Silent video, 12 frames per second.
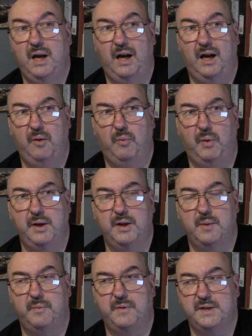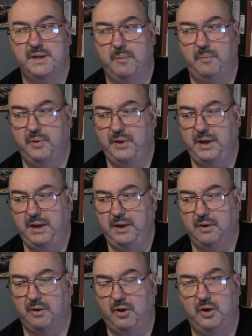One of them, for example,
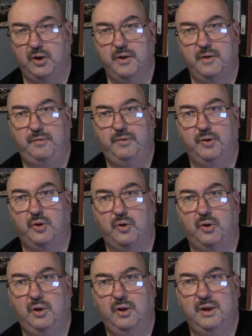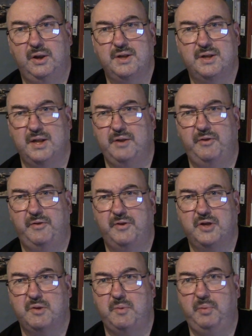the oil on the floor suddenly
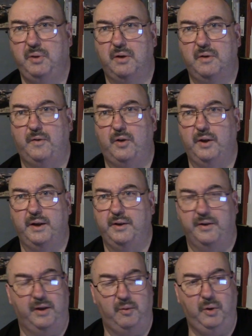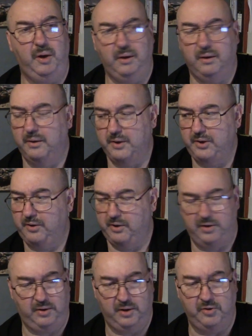refers to a block falling. It's like, what?
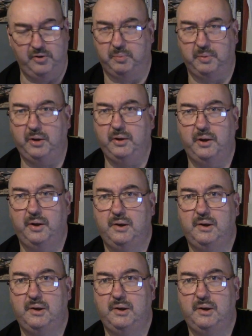There's no block.